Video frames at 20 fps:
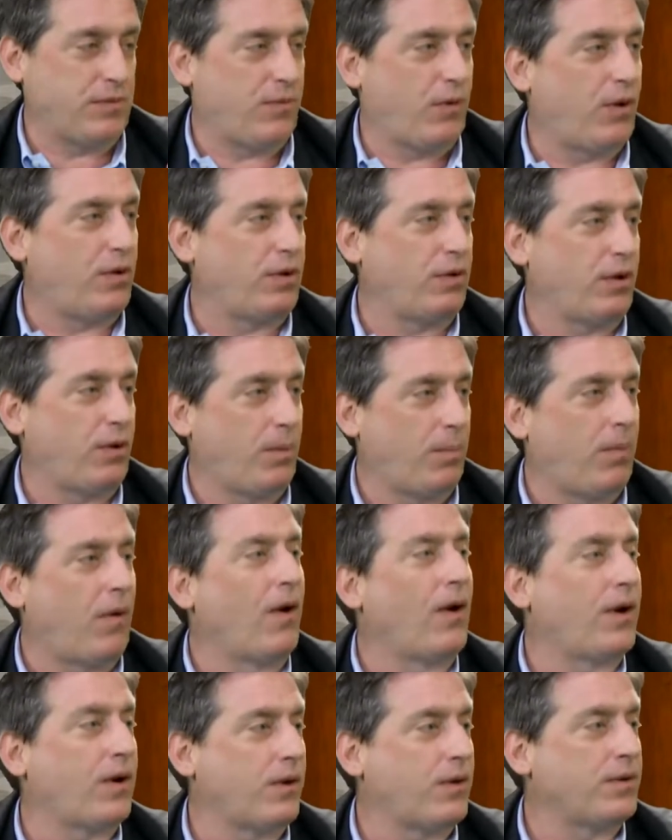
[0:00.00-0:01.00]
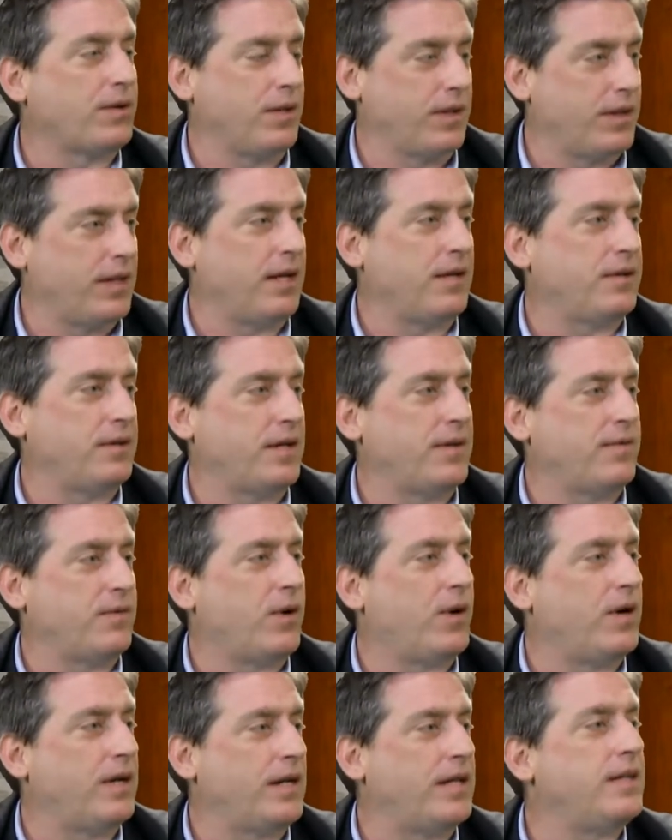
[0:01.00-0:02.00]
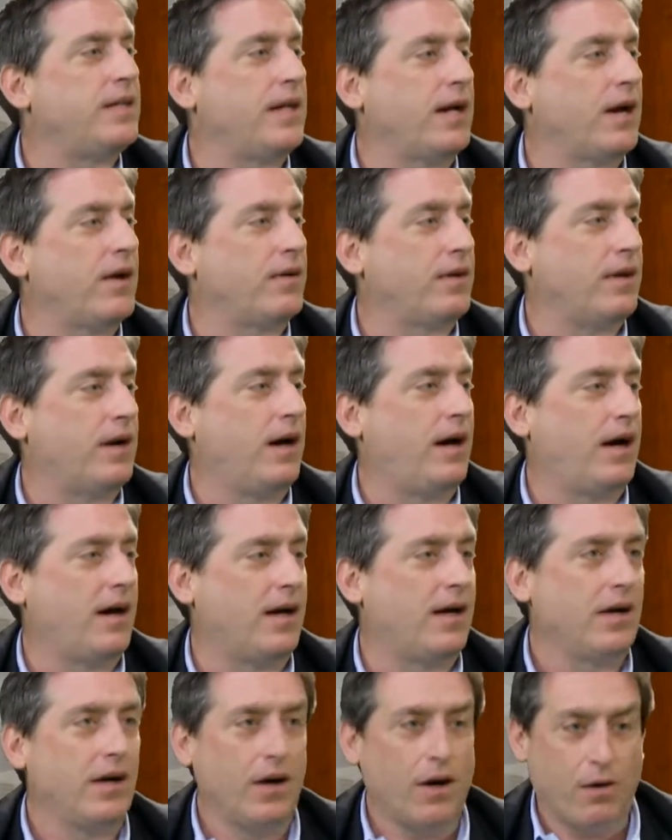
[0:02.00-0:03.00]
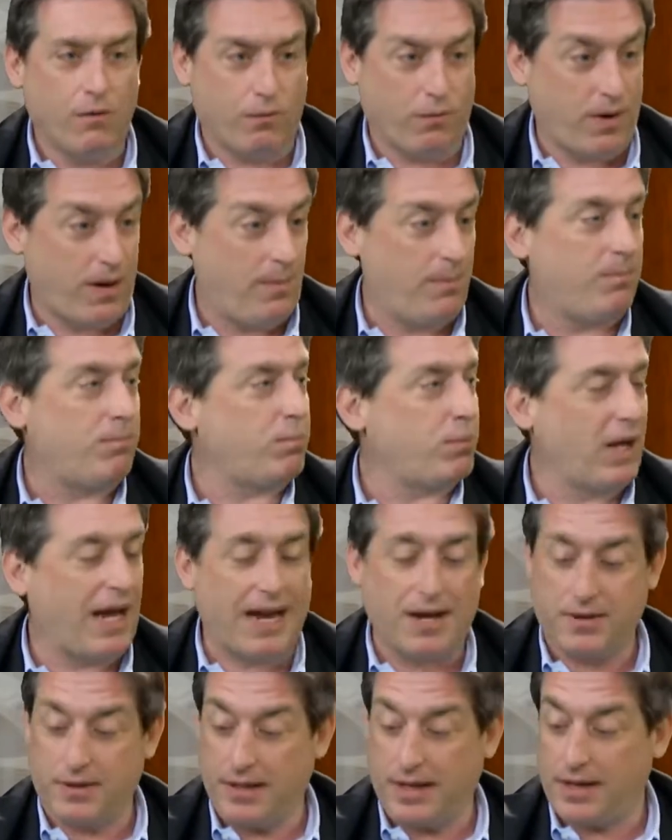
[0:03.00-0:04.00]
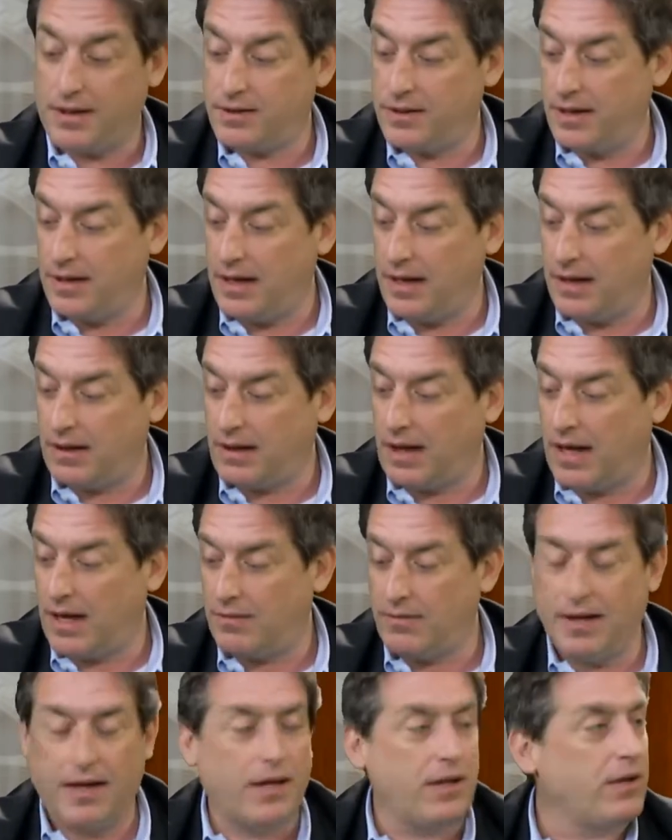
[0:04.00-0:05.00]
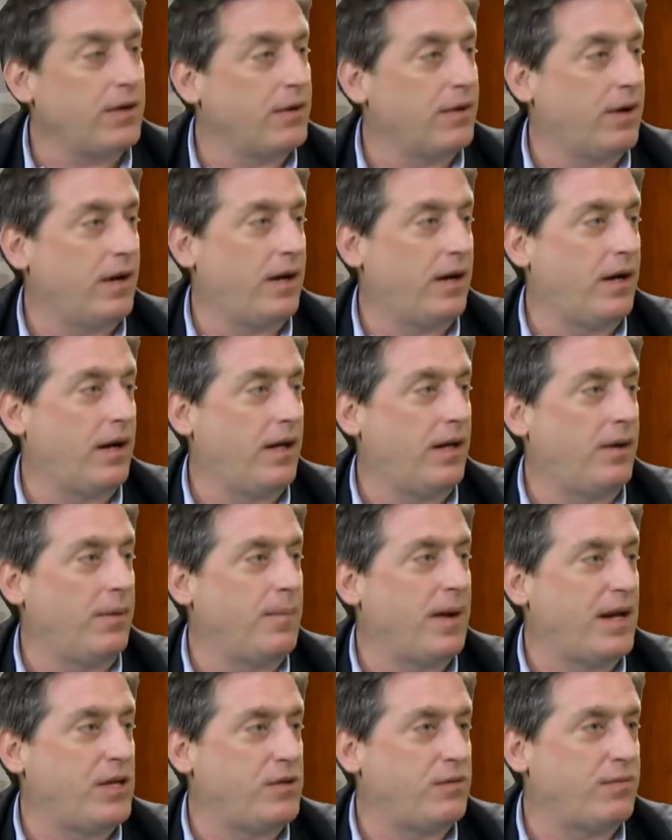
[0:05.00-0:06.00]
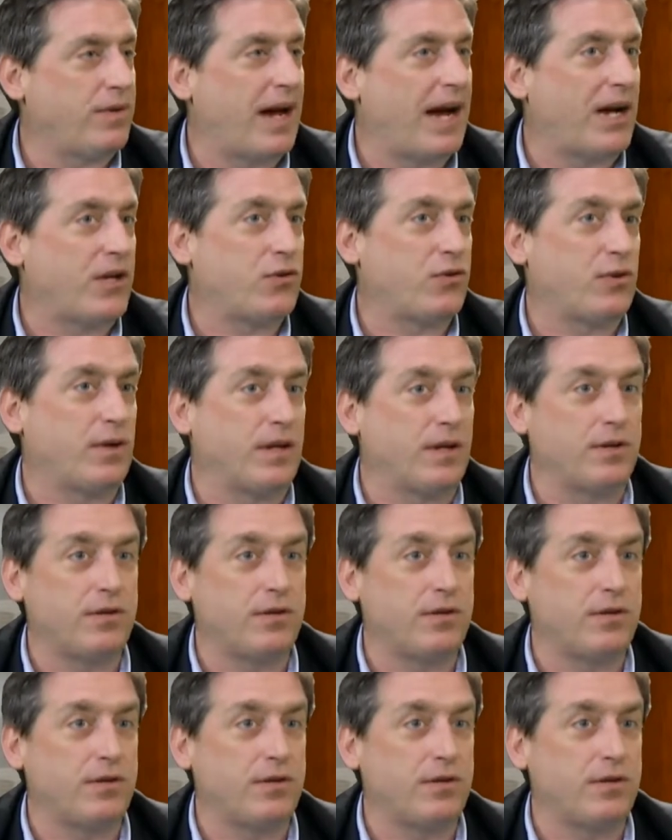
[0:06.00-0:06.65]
all the little particles and things that have gone in there from plastics and a lot of the other manufacturing.